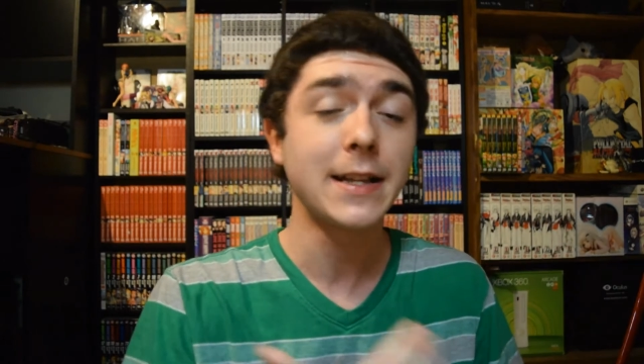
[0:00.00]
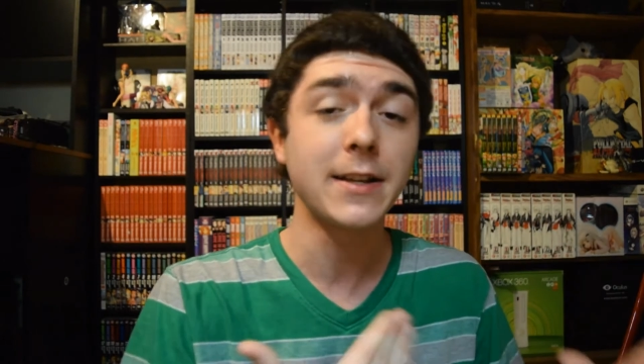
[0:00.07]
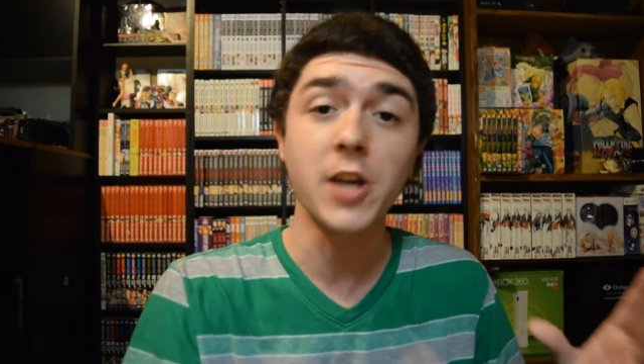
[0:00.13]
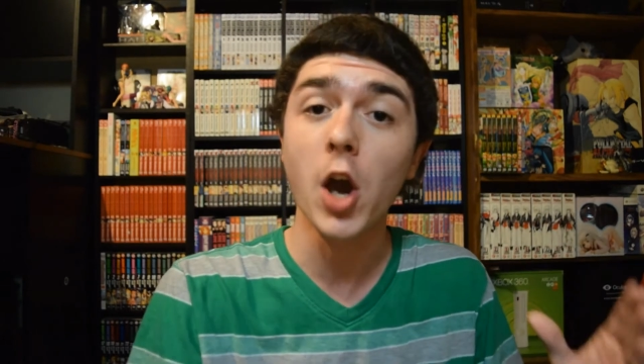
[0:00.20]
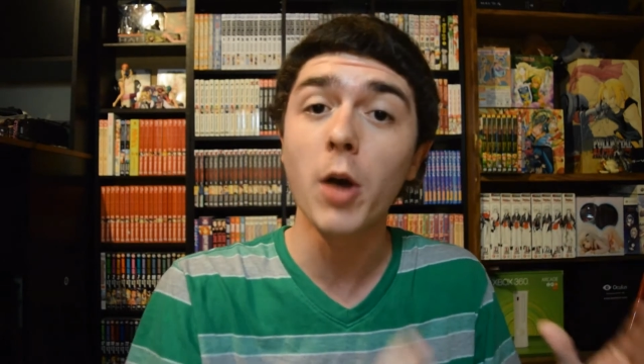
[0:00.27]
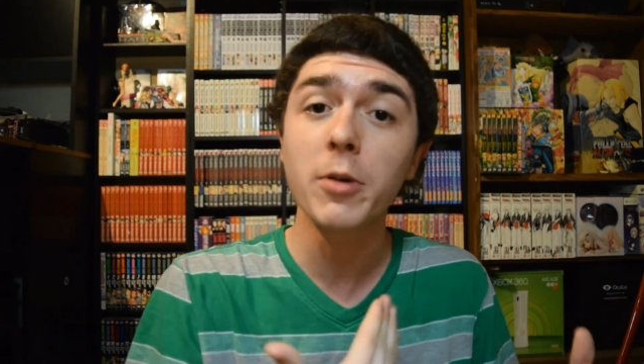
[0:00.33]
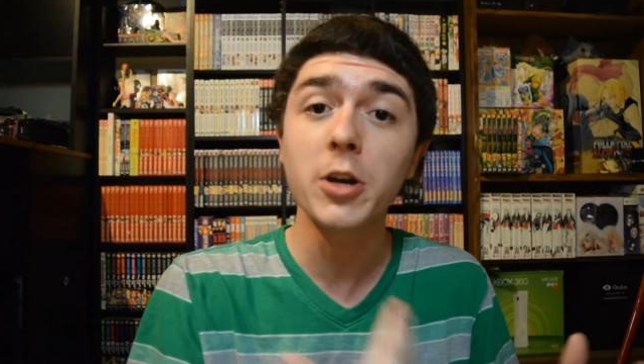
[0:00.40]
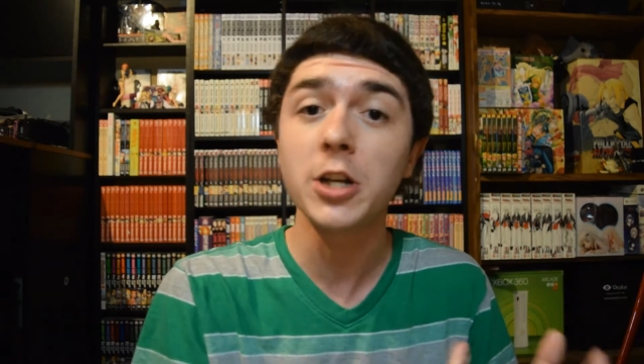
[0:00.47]
that
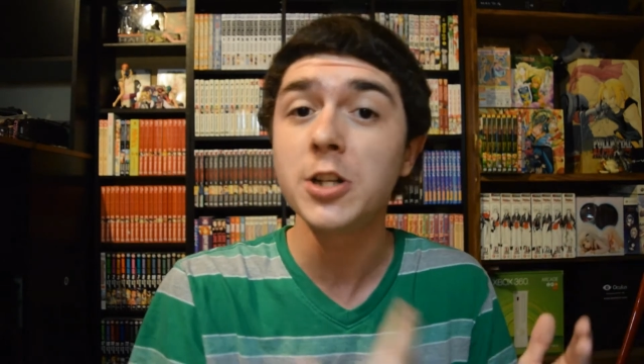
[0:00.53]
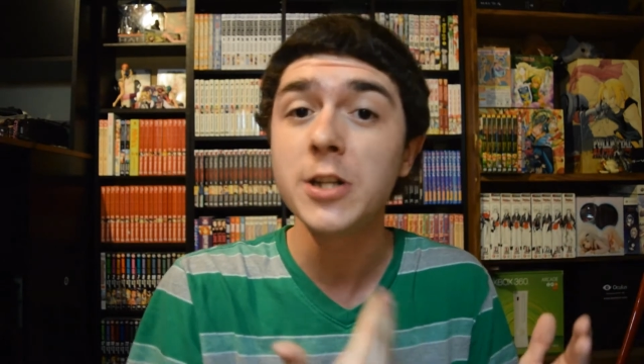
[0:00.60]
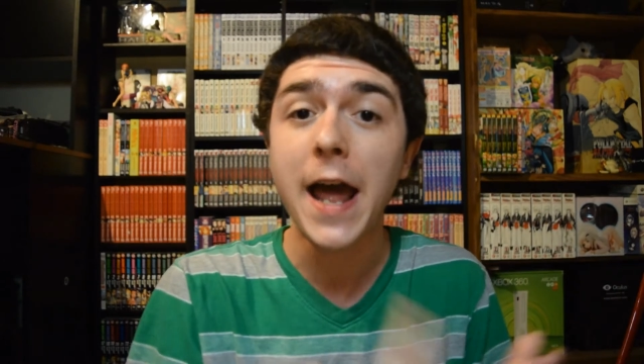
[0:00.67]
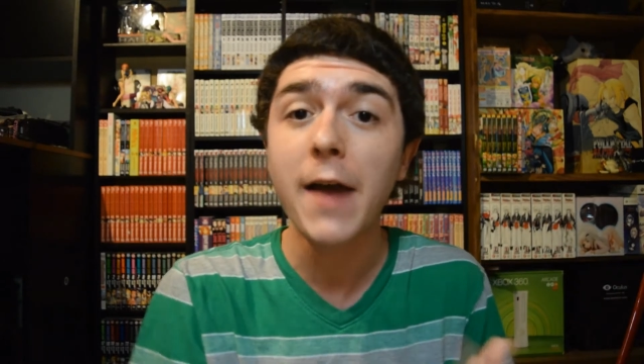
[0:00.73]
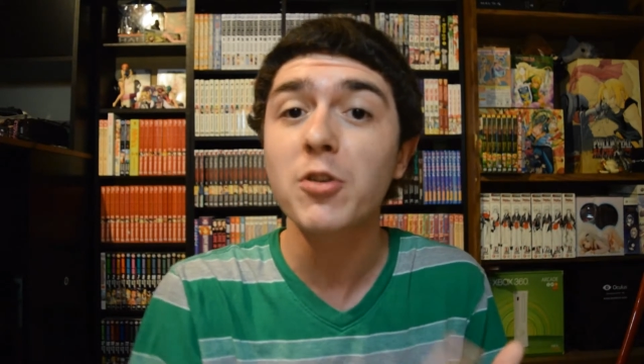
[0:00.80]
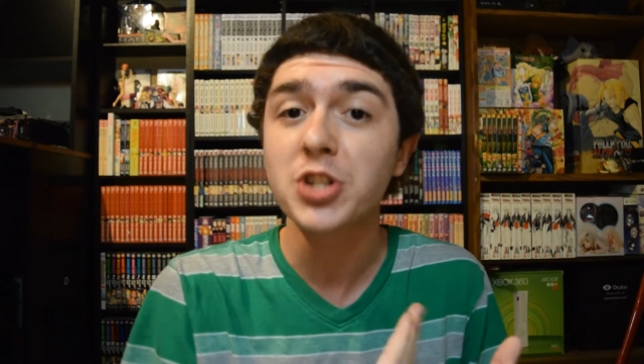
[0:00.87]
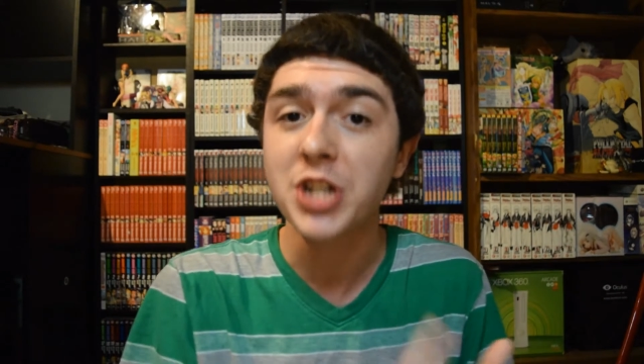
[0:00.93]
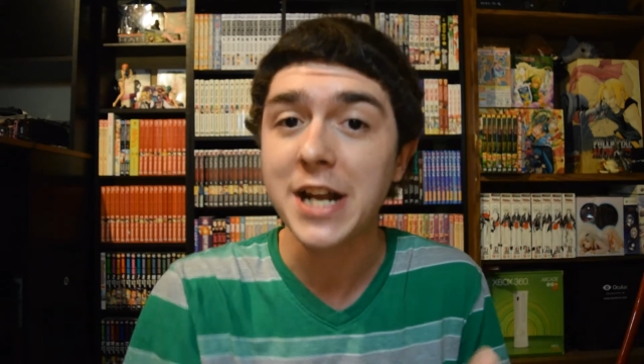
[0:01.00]
Kiyoma could
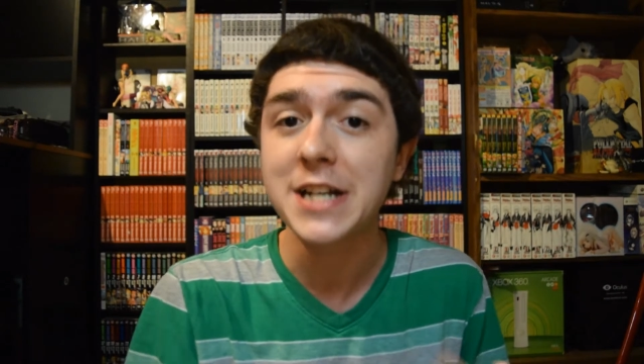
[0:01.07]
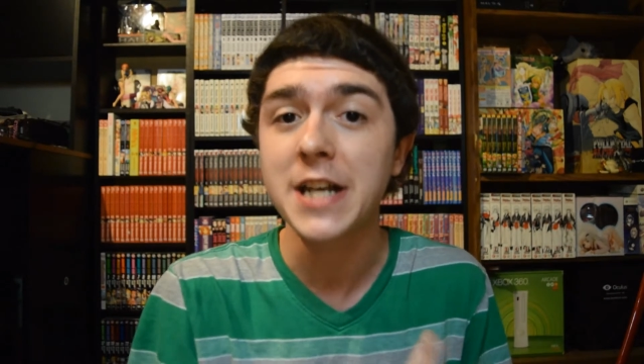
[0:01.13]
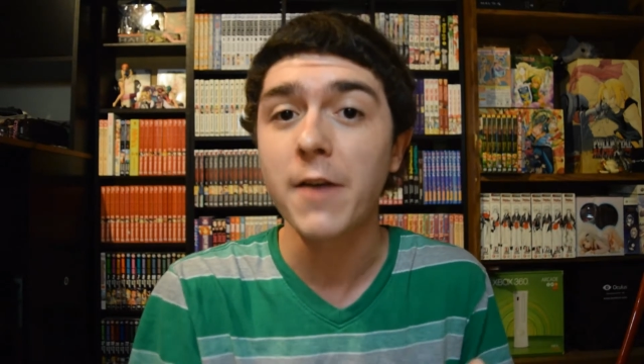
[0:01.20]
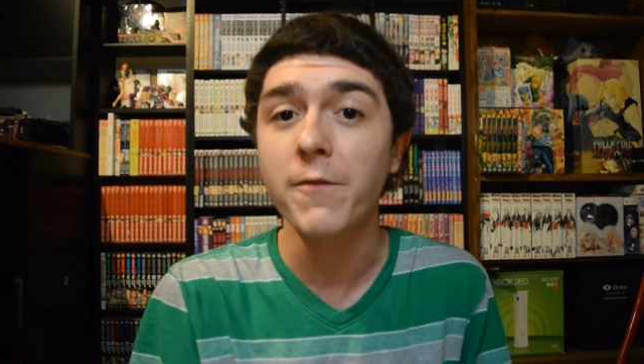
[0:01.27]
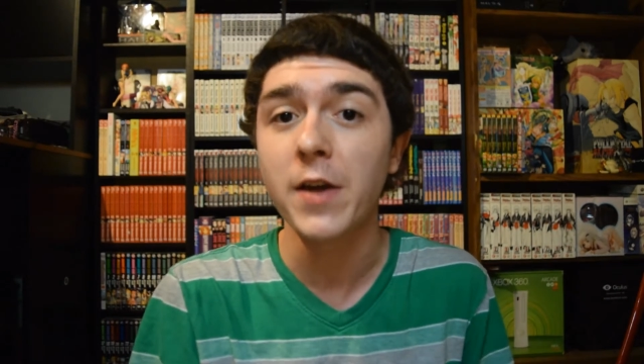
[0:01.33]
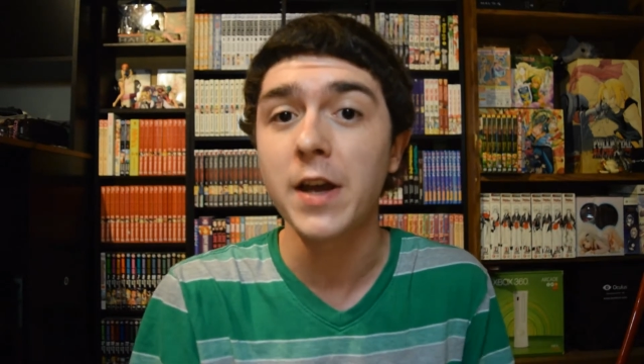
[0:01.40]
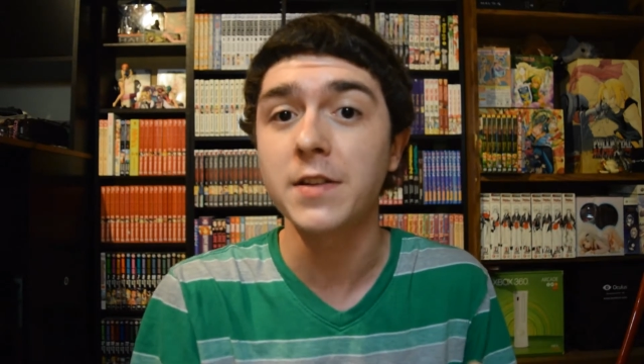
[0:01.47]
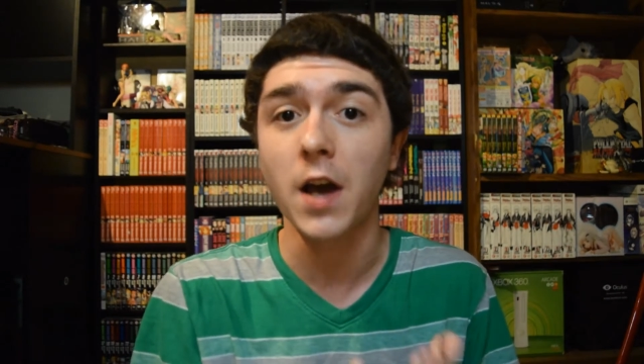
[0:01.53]
never change
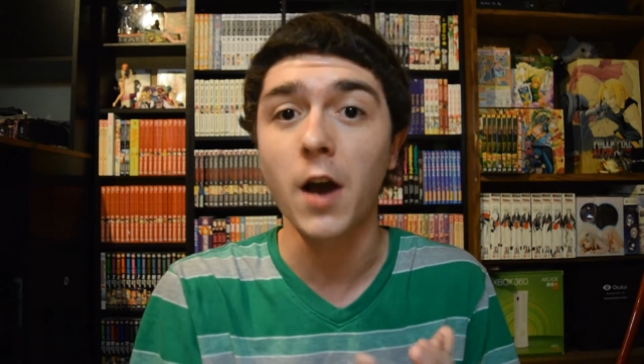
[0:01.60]
that event